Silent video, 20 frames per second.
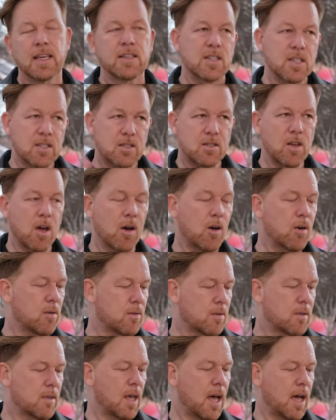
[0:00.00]
Just know,
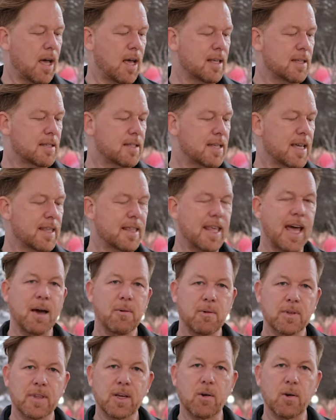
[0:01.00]
take that with a